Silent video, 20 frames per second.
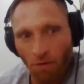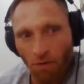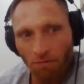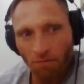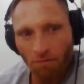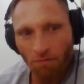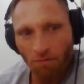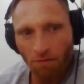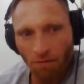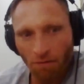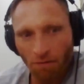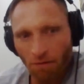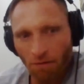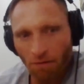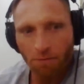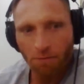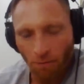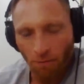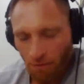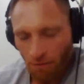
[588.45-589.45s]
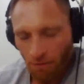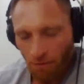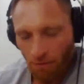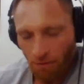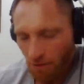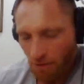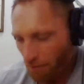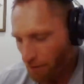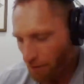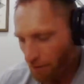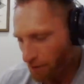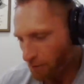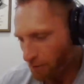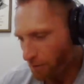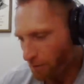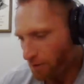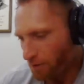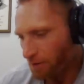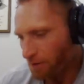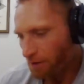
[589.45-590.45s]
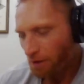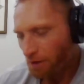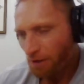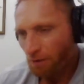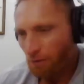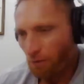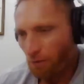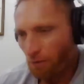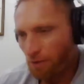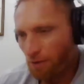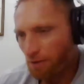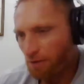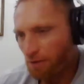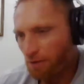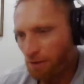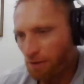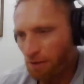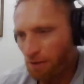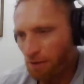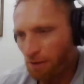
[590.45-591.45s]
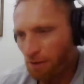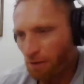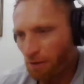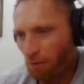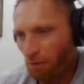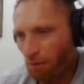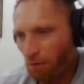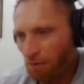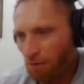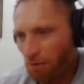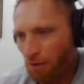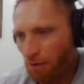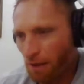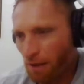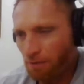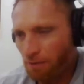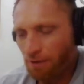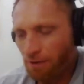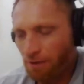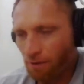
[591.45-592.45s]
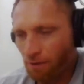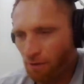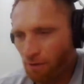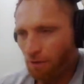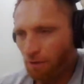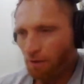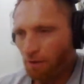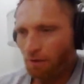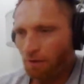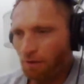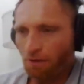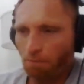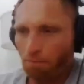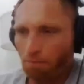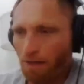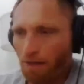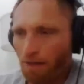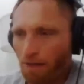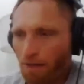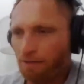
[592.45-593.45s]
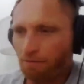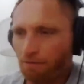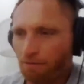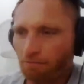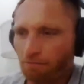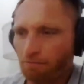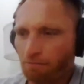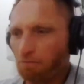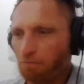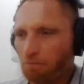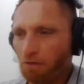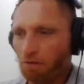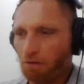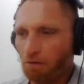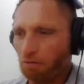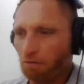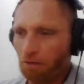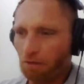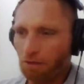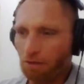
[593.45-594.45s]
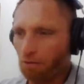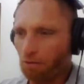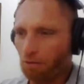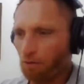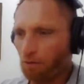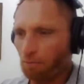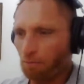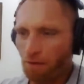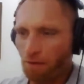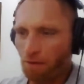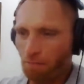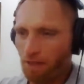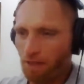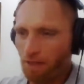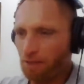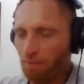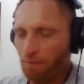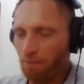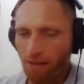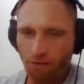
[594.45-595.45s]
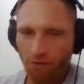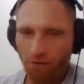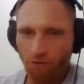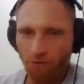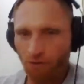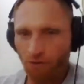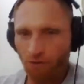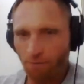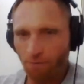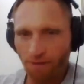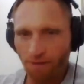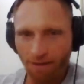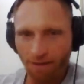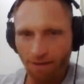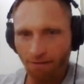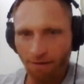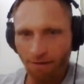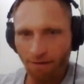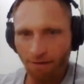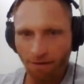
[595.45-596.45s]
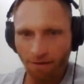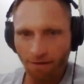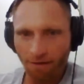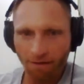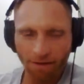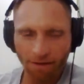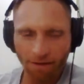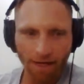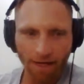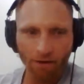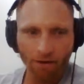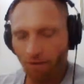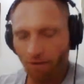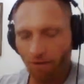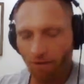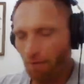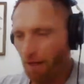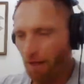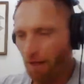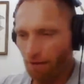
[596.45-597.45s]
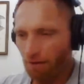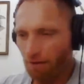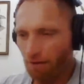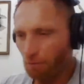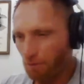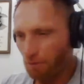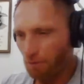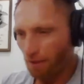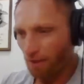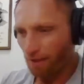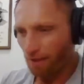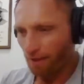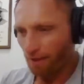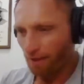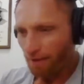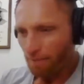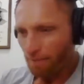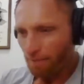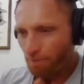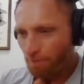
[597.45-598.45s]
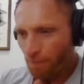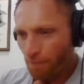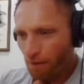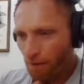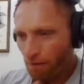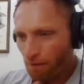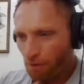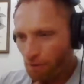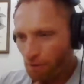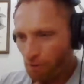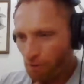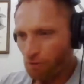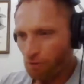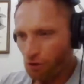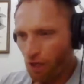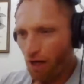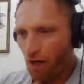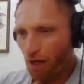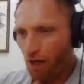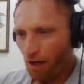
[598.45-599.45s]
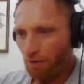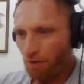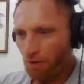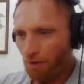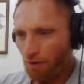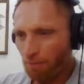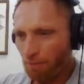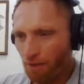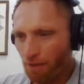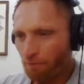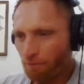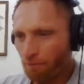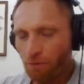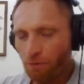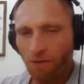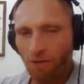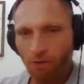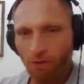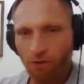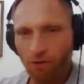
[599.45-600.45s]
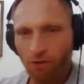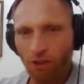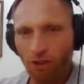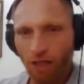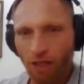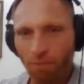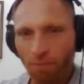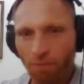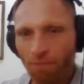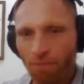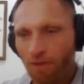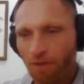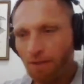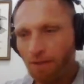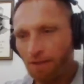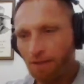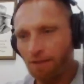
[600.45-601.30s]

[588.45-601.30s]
what this person's definition was. It wasn't, necessarily the best leader, the best manager, somebody that had accounting back. It was like your job, somebody that viewed their job